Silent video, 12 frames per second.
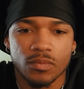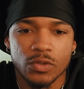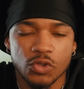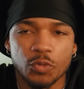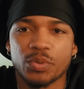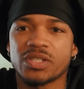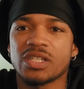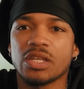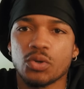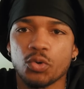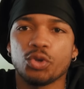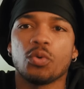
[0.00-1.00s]
supersede
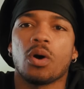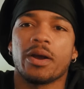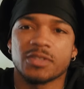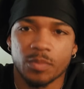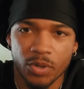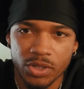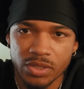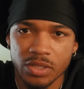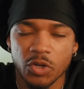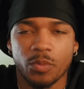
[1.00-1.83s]
who you are as a person.